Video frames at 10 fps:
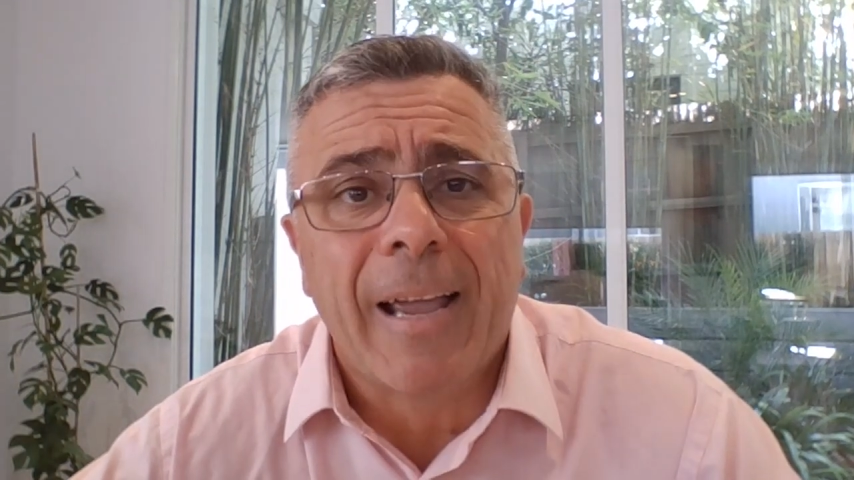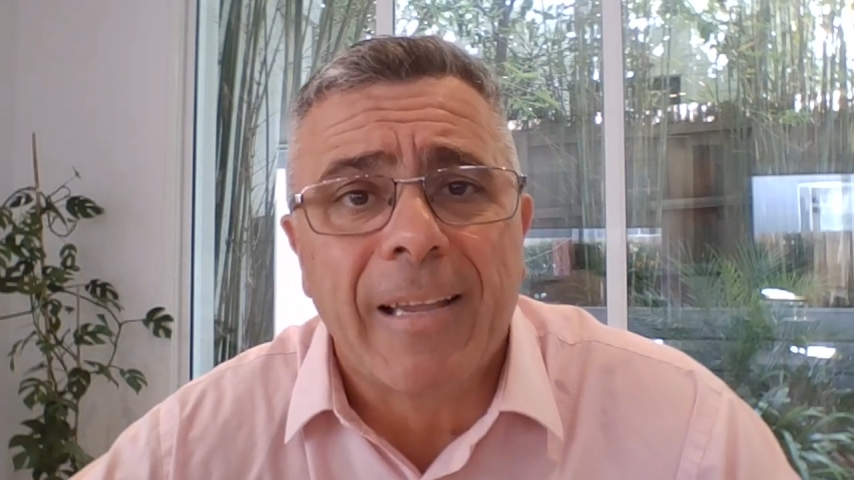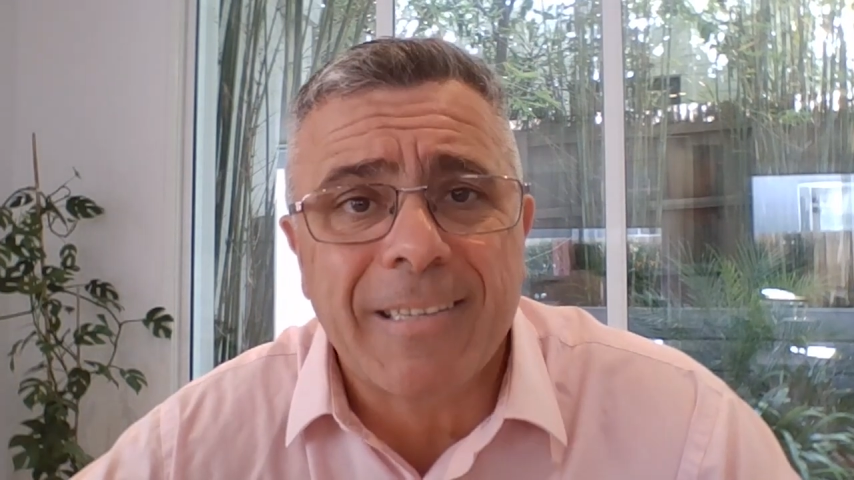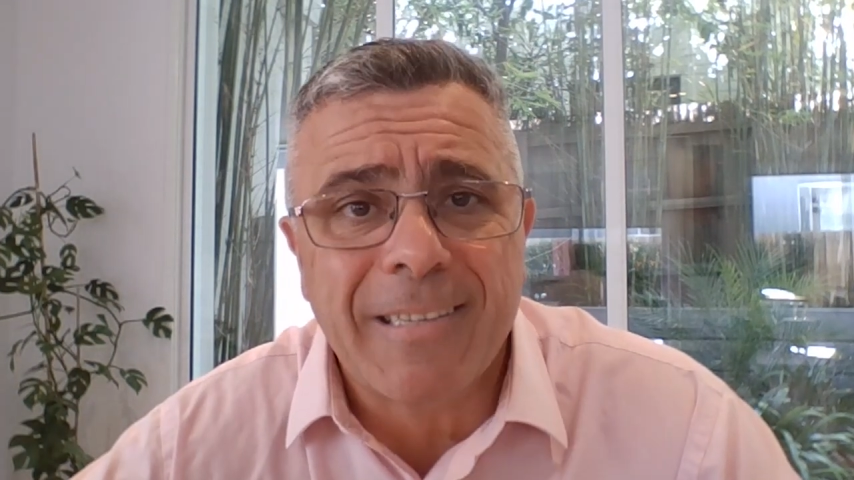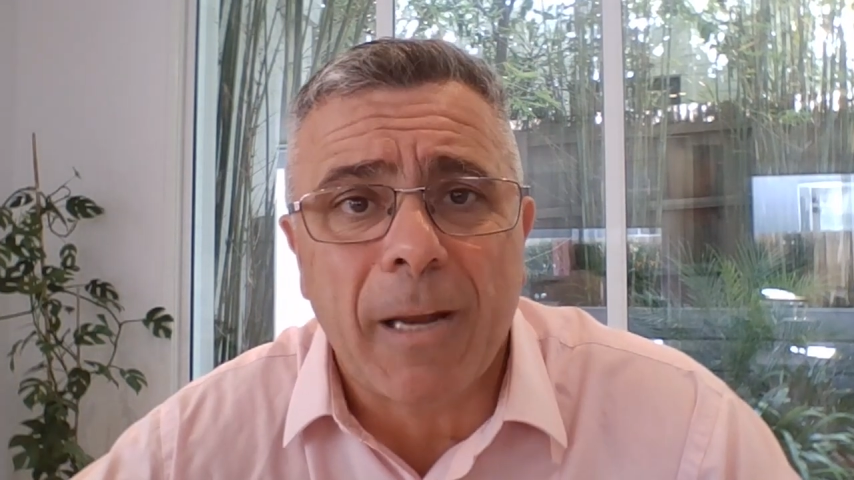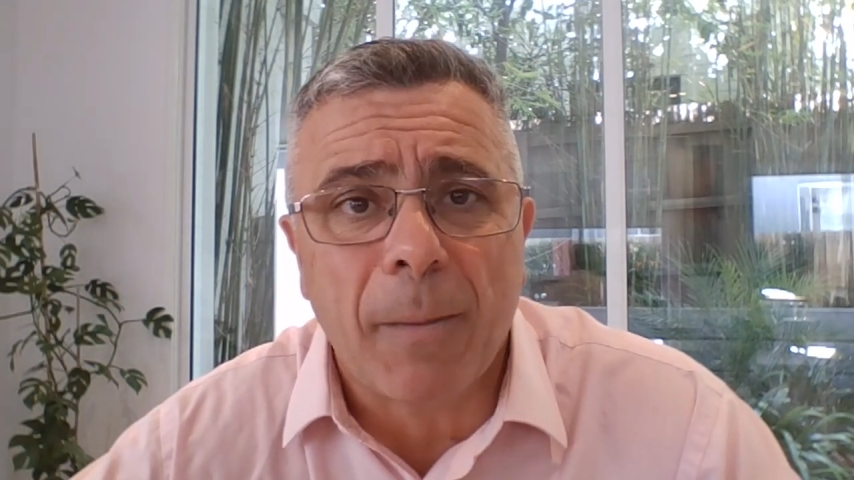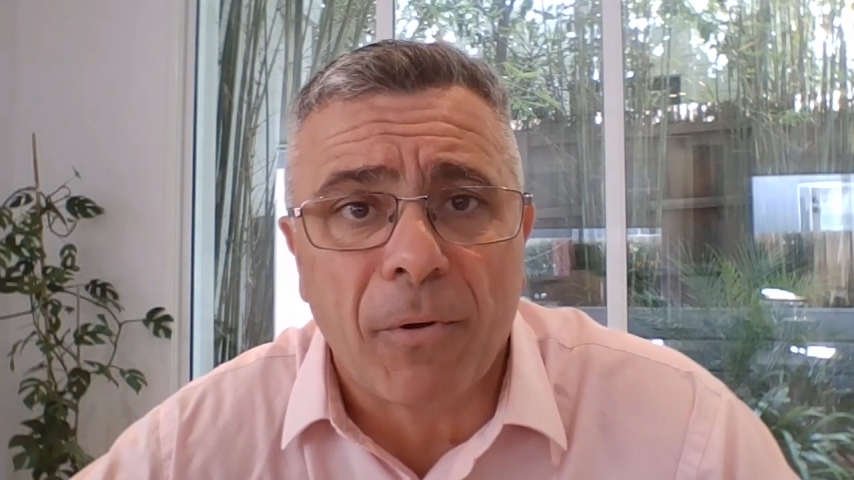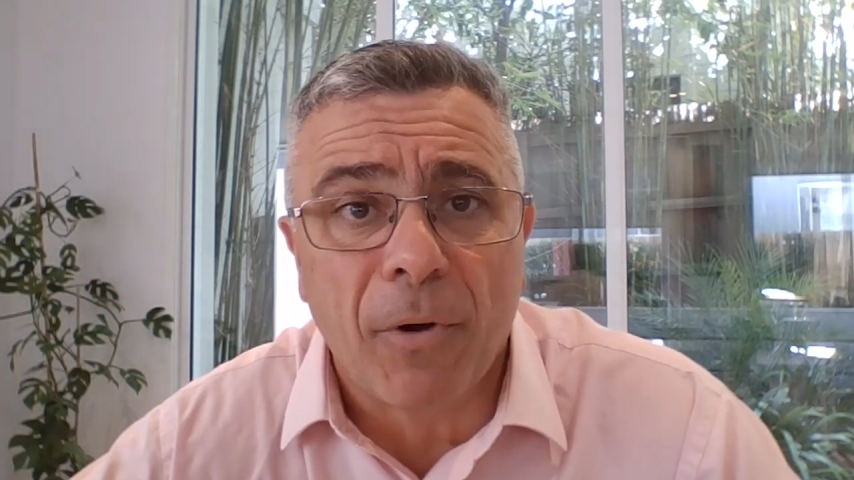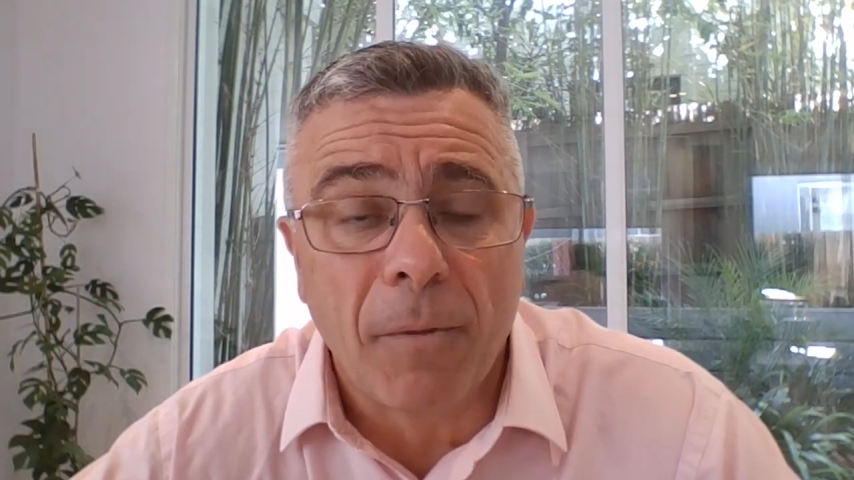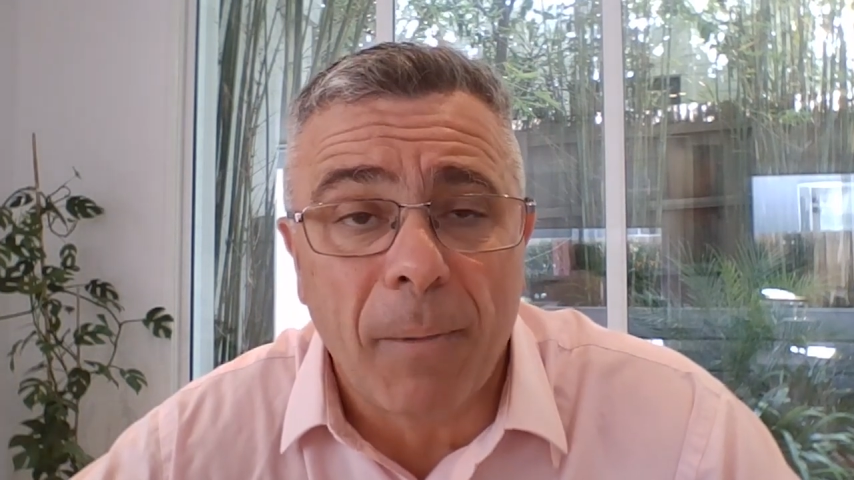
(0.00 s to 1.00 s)
and set up
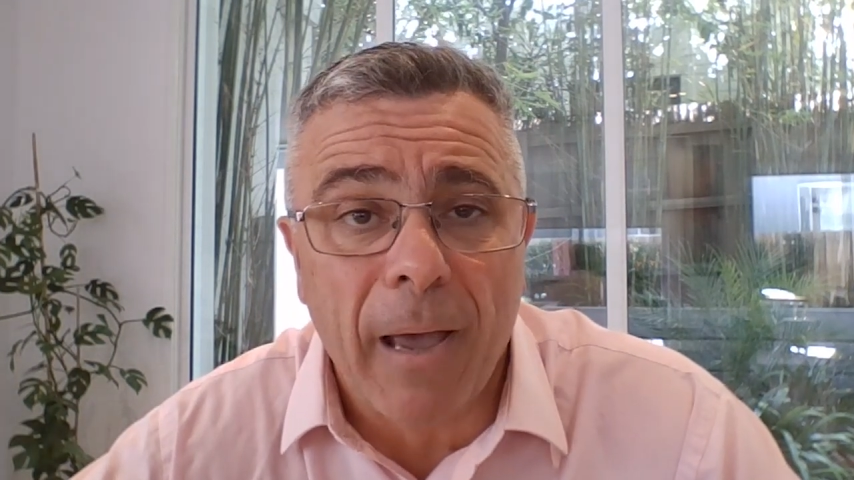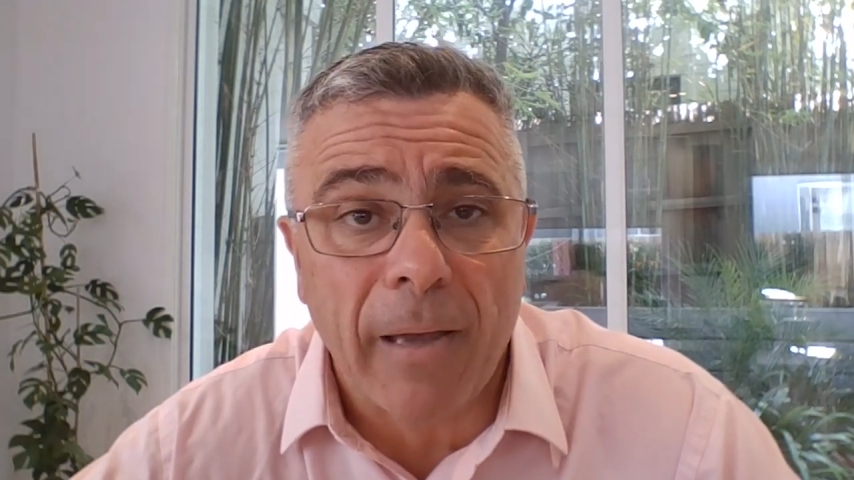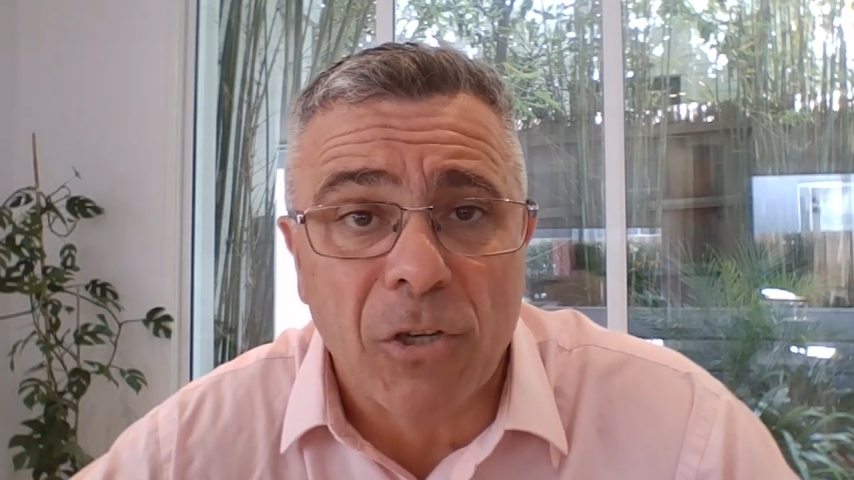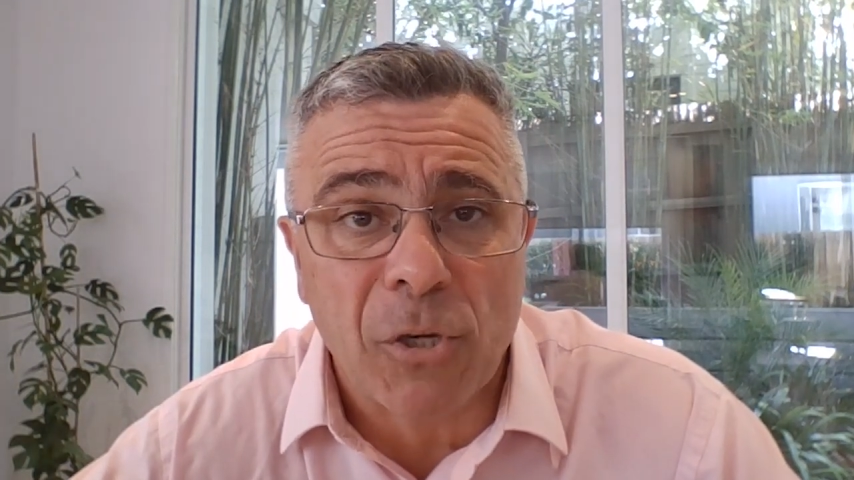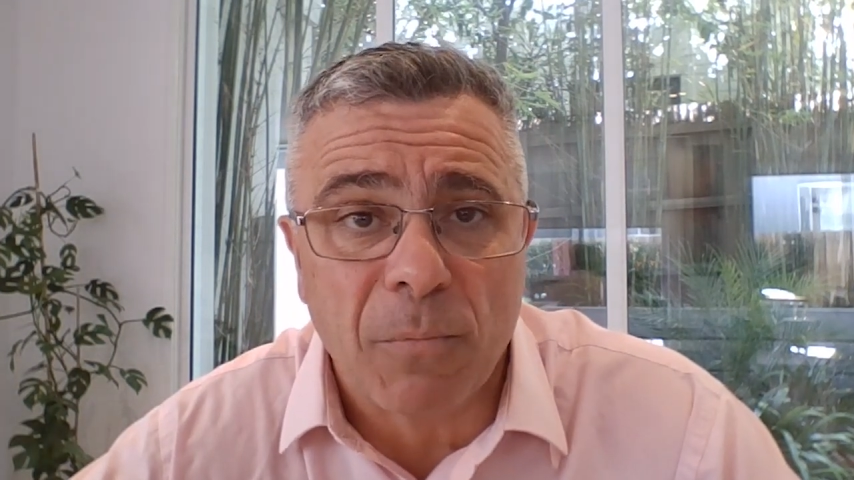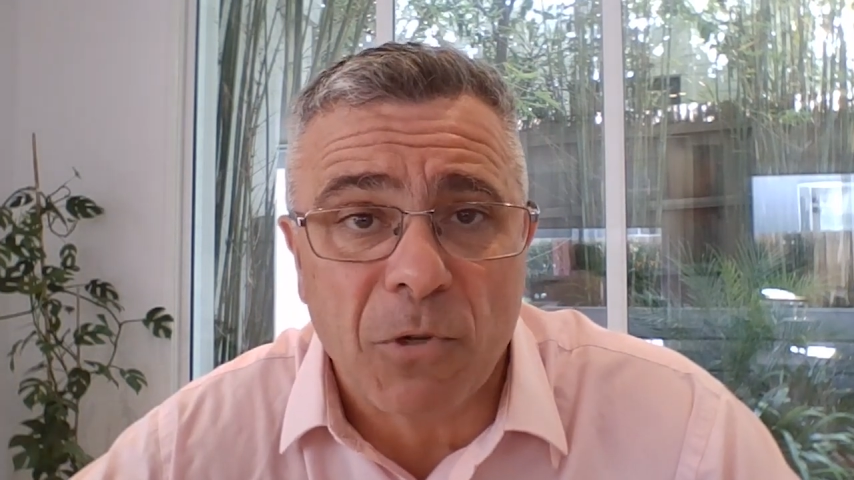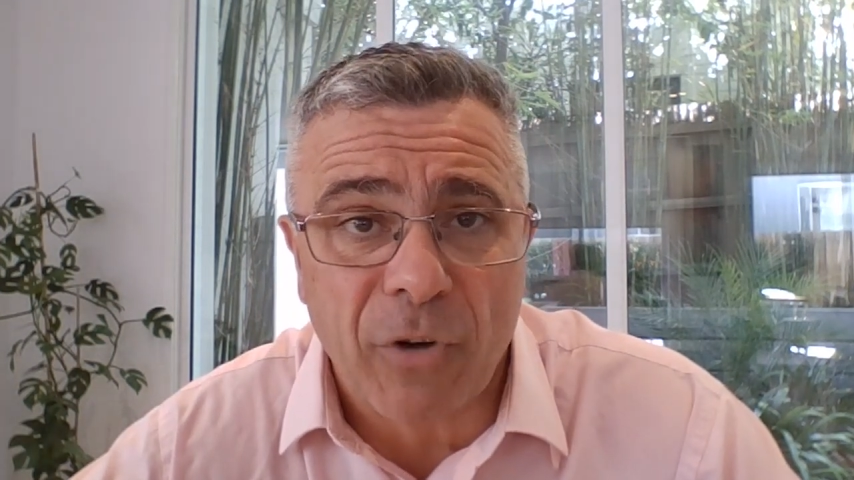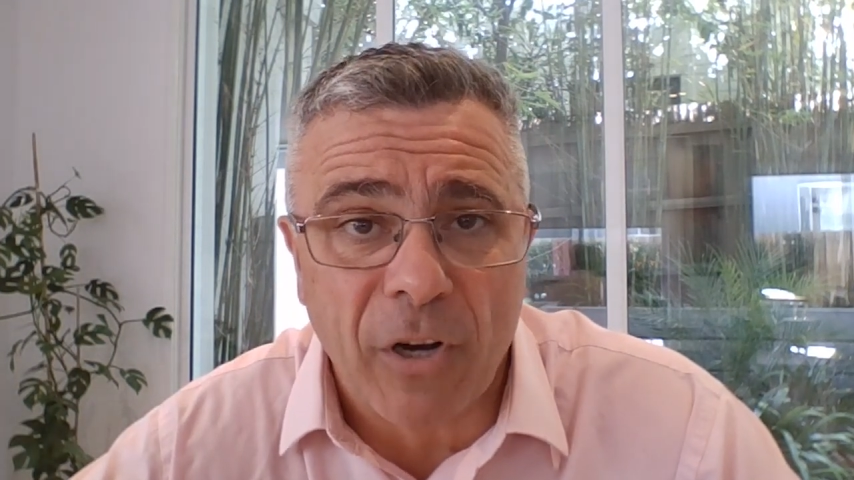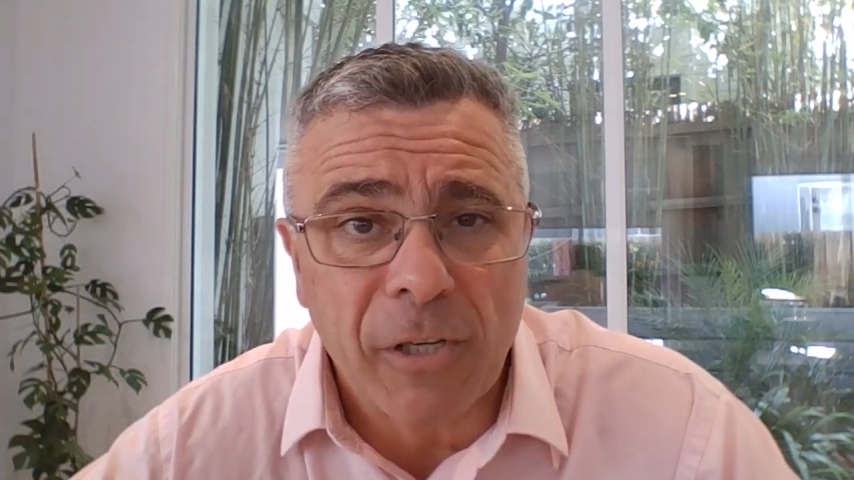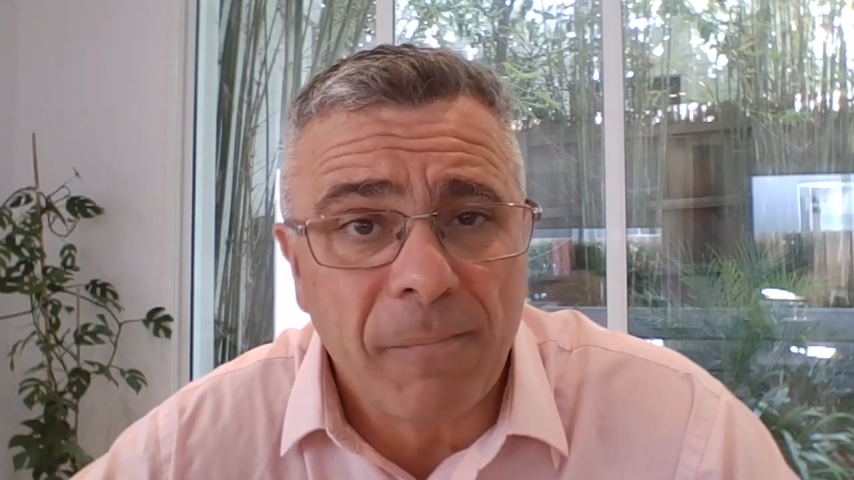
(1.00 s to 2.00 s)
their own partnership
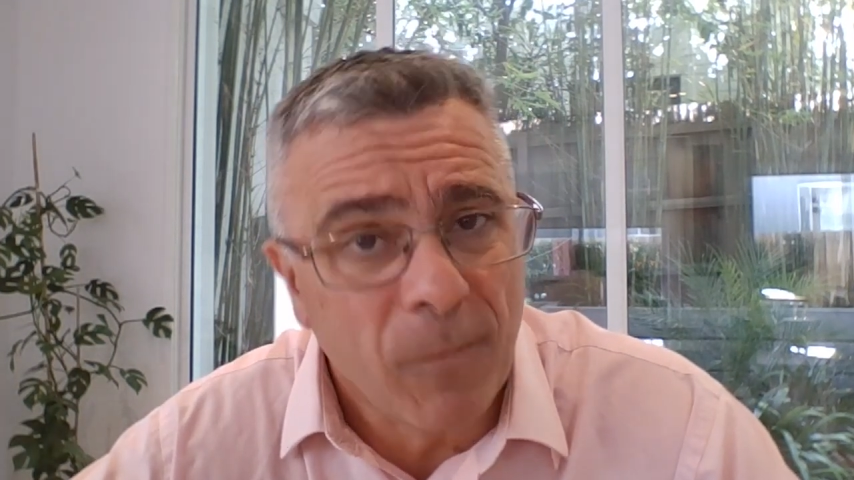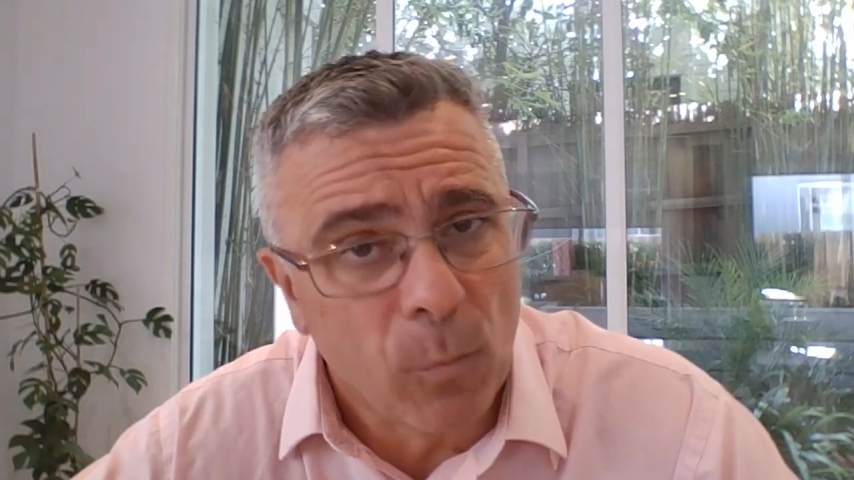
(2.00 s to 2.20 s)
structure,